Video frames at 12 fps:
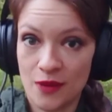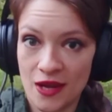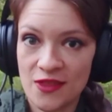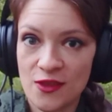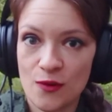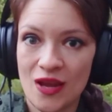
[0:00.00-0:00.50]

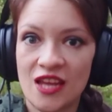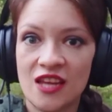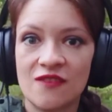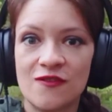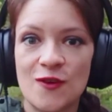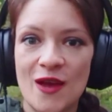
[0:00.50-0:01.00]
By the way,
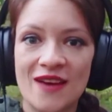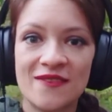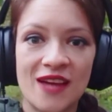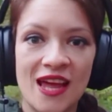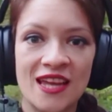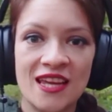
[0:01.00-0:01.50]
if you have
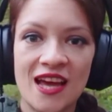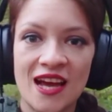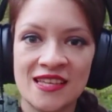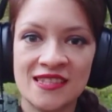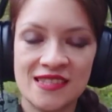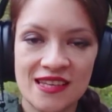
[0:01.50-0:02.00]
any
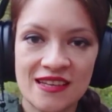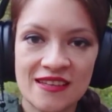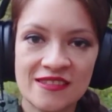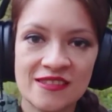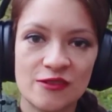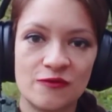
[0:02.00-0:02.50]
ideas